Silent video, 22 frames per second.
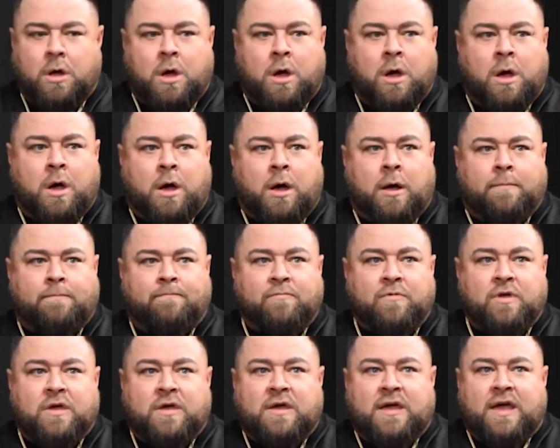And
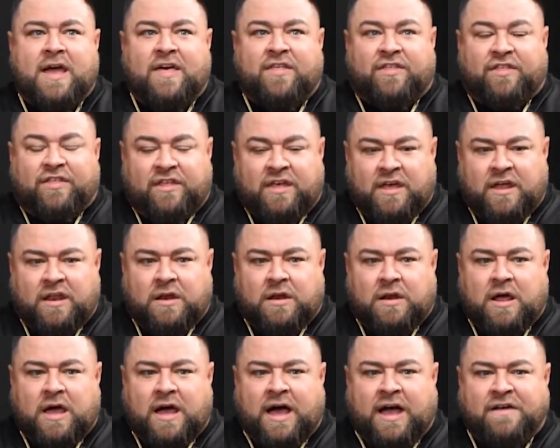
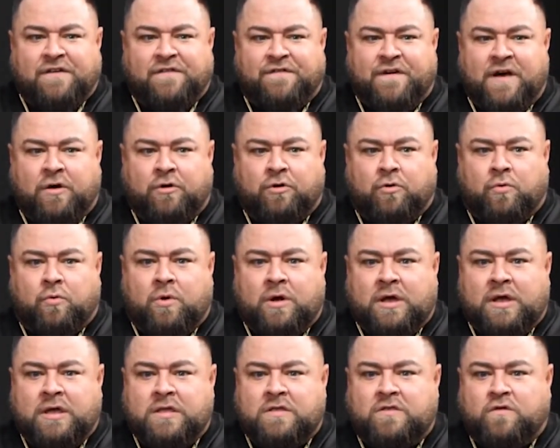then I found a
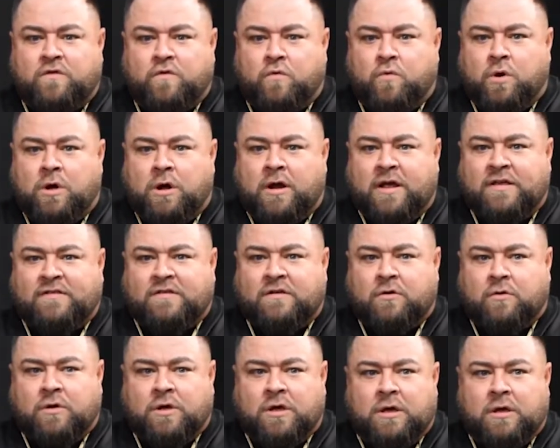way to where I said,
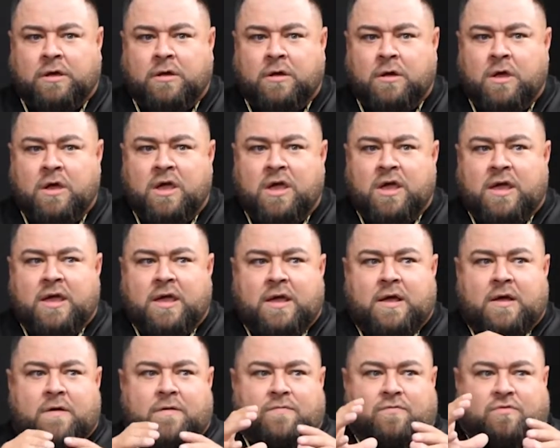okay,
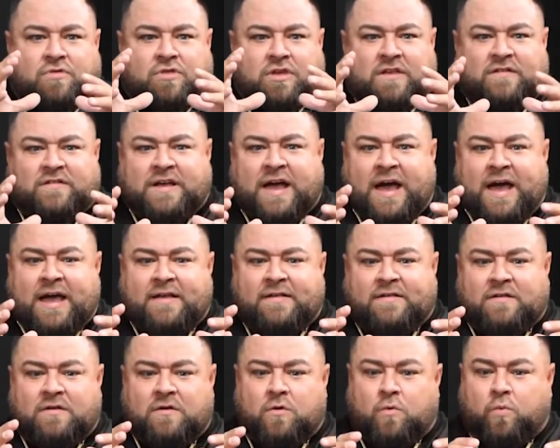these
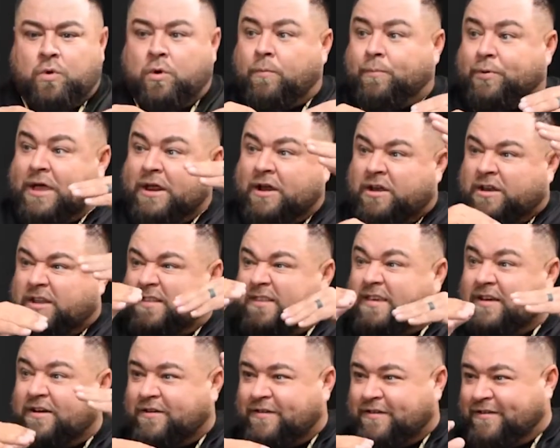guys, we were paid on a
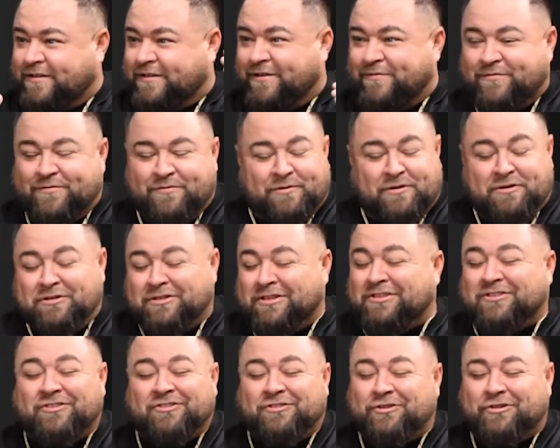tier system.
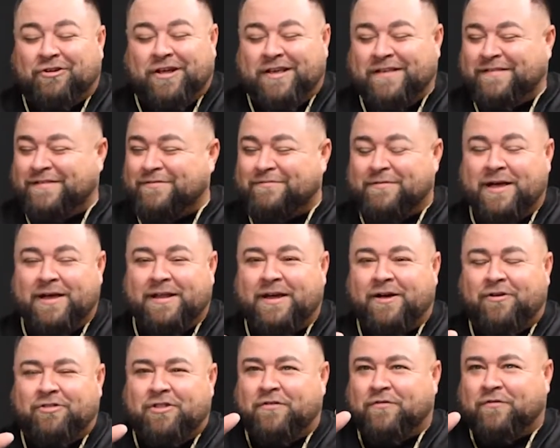This is crazy, man.
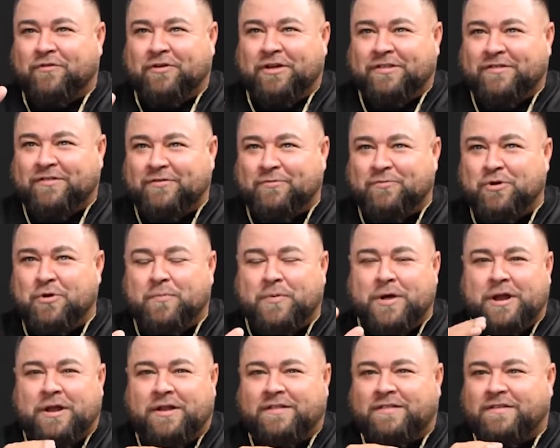I'll never forget this. So we were
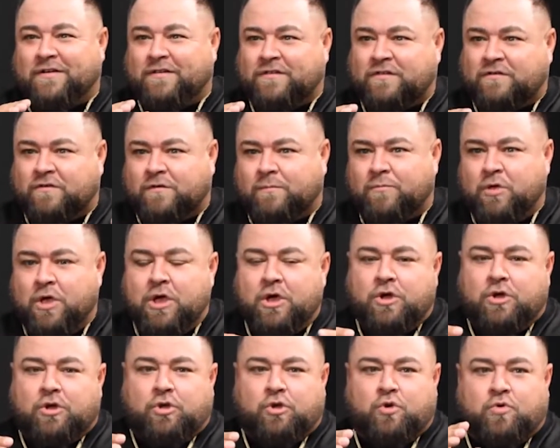paid on a tier system.
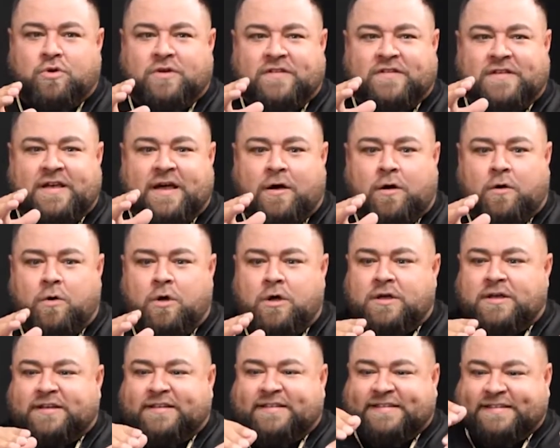You could sell
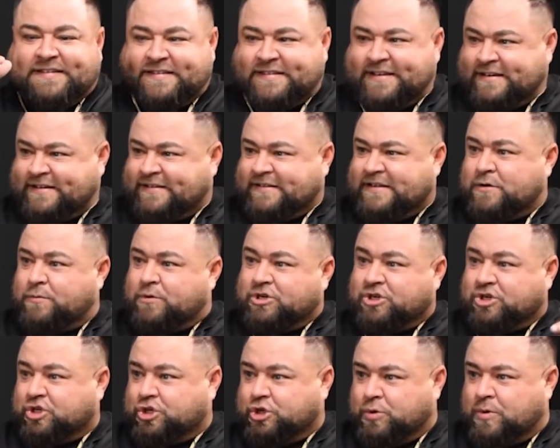60, which
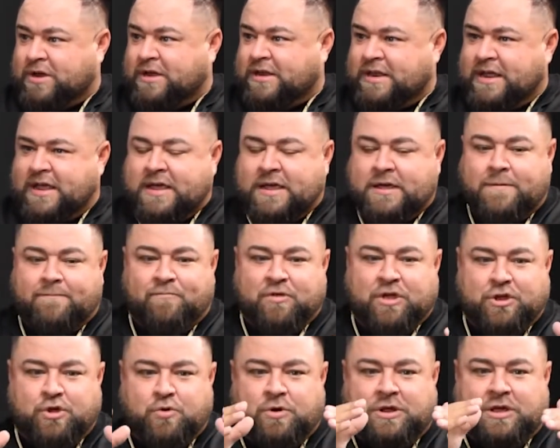is 3 a day,
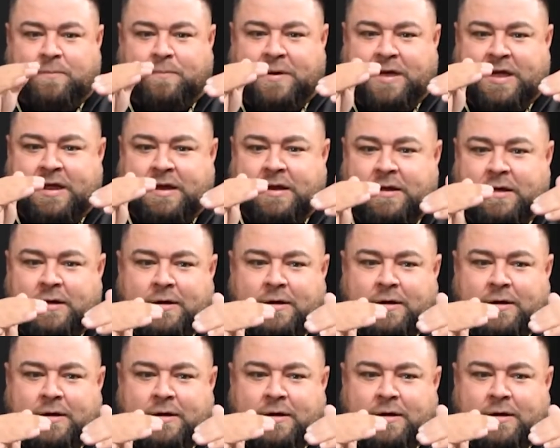and you would get paid